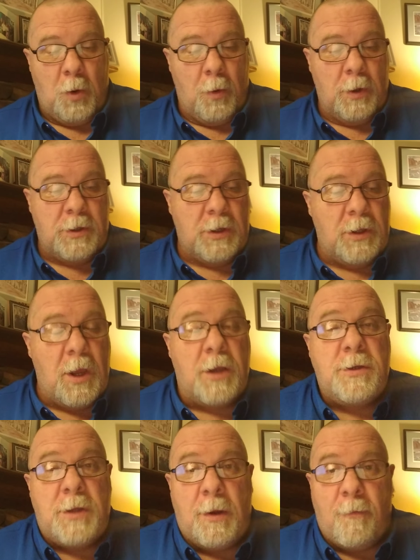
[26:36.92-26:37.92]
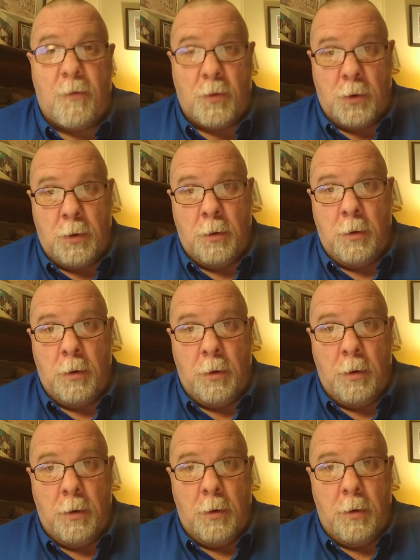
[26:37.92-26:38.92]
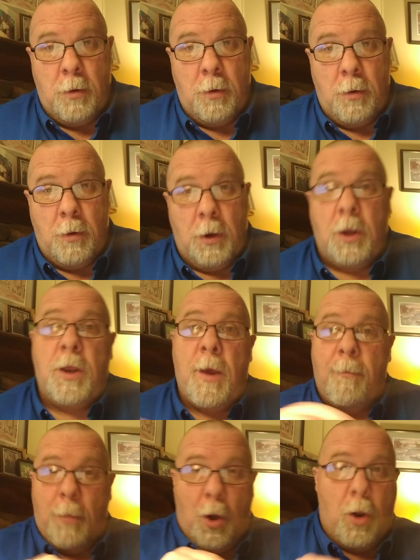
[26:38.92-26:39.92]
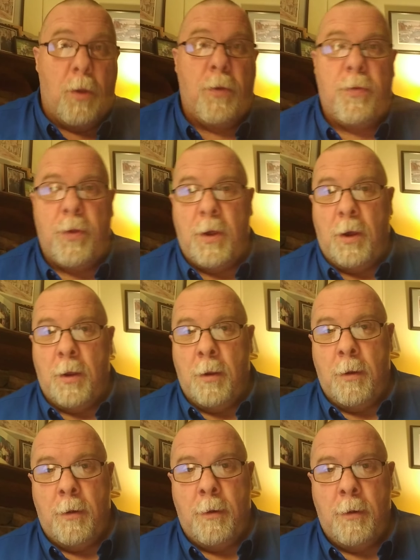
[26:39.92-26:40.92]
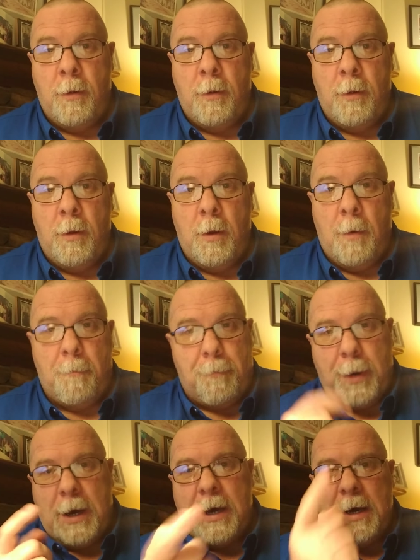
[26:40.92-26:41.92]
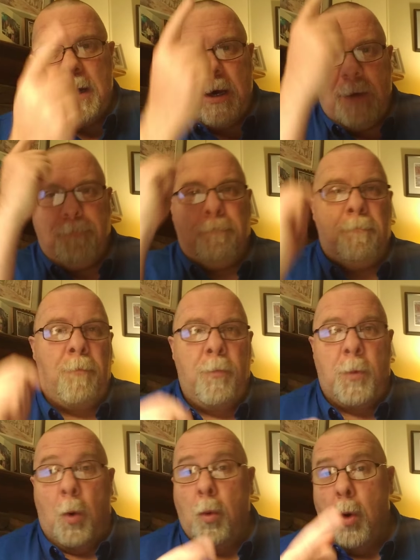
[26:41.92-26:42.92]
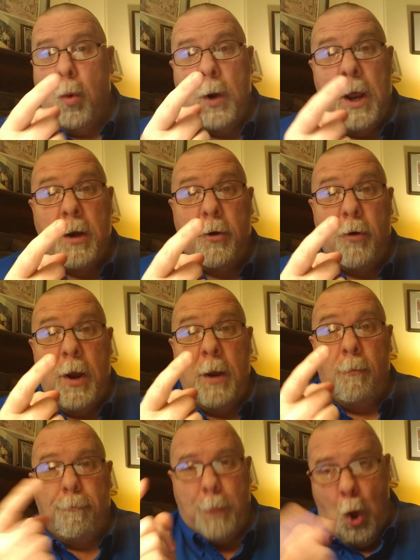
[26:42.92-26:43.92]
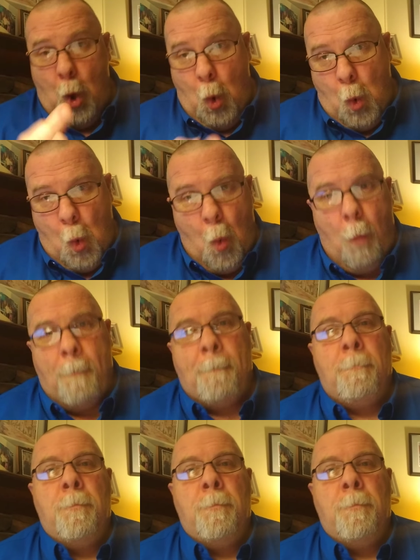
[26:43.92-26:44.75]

So it's the dust devils and that ball of thinking. Don't go down the drain. Boom.